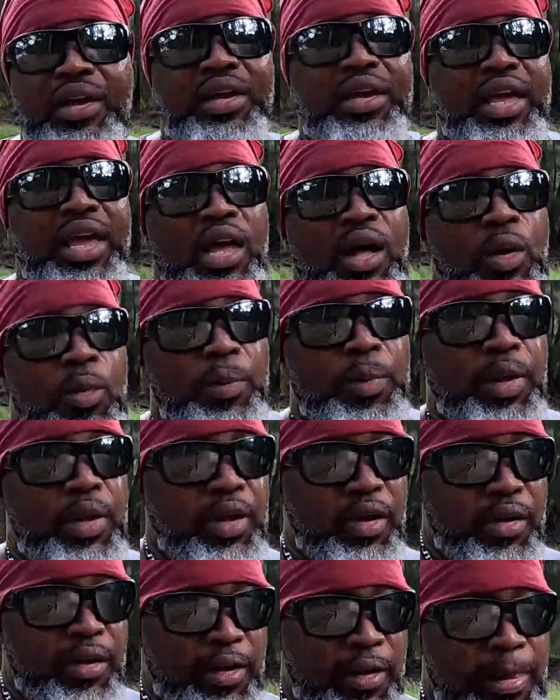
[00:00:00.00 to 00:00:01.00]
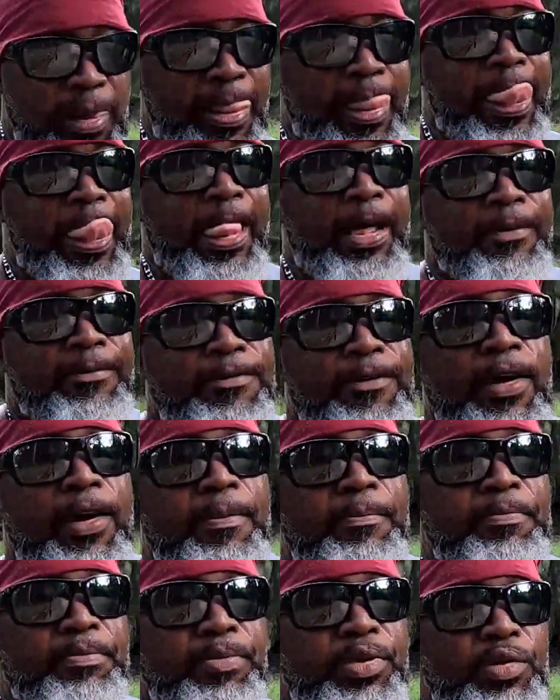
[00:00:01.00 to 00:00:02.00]
help
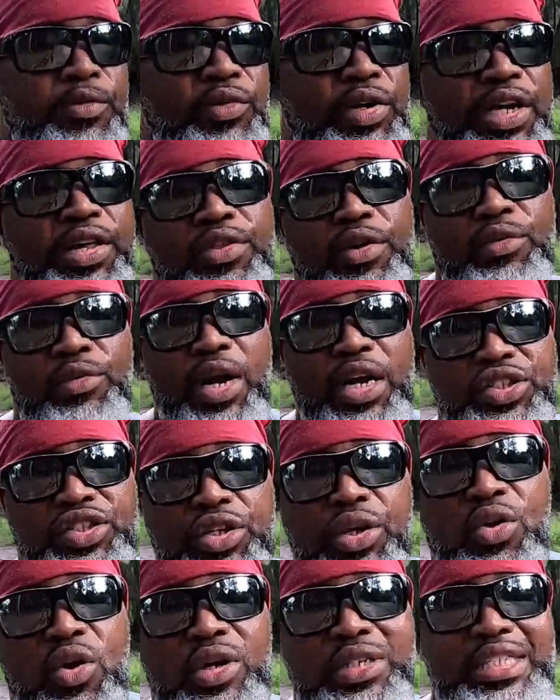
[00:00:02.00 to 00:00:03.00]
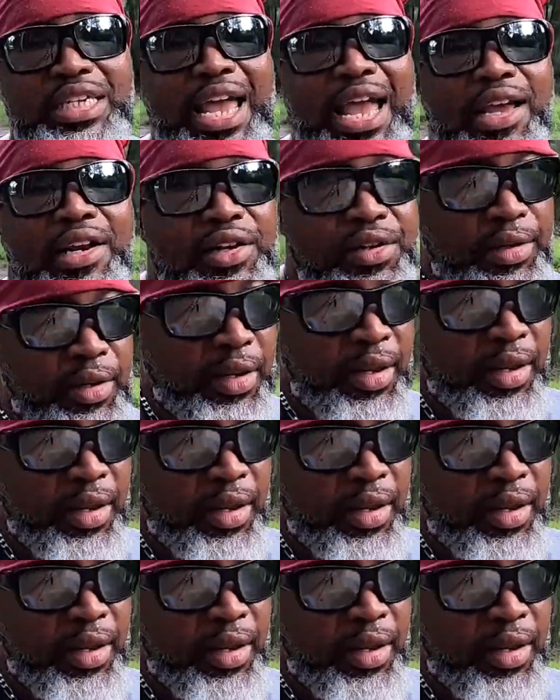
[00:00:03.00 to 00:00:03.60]
from either Russia or China.